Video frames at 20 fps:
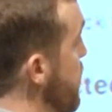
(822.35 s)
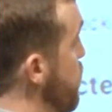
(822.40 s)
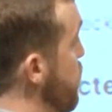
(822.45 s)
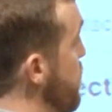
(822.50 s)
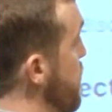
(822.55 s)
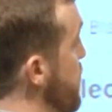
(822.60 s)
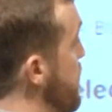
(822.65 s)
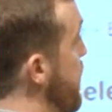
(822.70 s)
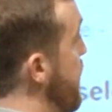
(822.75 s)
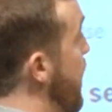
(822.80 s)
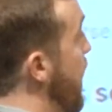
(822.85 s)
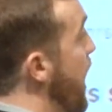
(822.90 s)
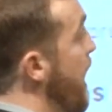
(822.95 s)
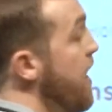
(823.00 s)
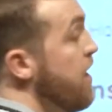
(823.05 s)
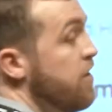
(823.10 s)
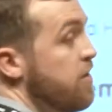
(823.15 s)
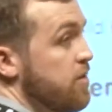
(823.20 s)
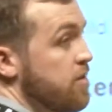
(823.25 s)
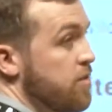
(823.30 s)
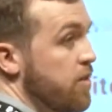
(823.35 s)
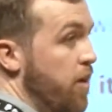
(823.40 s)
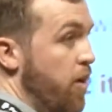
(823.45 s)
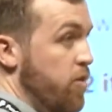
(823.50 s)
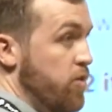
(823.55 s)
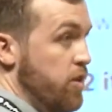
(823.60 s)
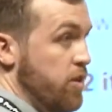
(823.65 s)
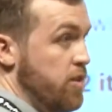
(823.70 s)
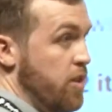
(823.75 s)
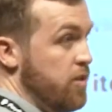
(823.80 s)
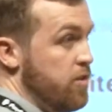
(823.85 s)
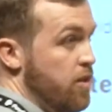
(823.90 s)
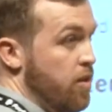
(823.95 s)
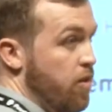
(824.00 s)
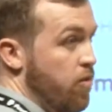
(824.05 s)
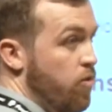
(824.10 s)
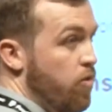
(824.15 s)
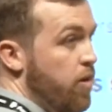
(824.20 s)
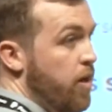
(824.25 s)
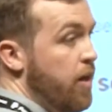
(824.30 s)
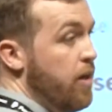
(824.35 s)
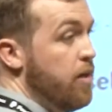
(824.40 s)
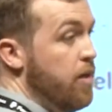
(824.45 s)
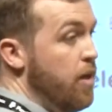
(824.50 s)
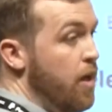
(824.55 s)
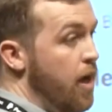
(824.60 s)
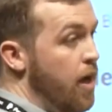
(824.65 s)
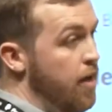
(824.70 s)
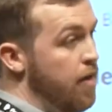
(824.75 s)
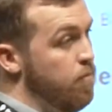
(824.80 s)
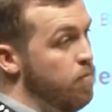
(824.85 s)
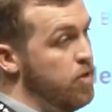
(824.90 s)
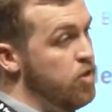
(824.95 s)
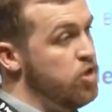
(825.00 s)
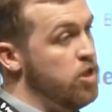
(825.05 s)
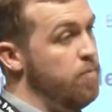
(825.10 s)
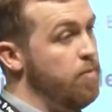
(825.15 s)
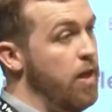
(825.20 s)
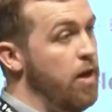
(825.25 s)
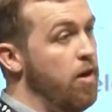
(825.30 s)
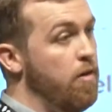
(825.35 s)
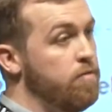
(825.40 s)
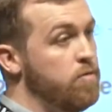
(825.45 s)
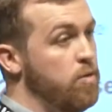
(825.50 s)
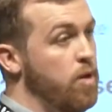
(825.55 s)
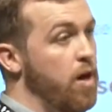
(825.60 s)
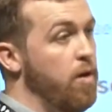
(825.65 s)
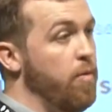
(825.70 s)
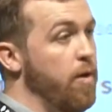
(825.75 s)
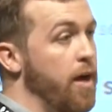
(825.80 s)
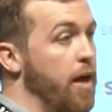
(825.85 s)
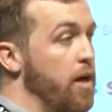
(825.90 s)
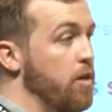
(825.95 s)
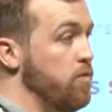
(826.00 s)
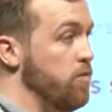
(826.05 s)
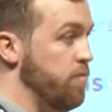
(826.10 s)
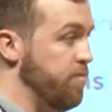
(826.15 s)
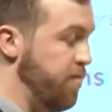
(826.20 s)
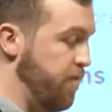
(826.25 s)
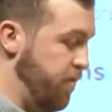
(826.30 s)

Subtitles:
can literally just hit add, loads this into their order, and we ship that off to our warehouse for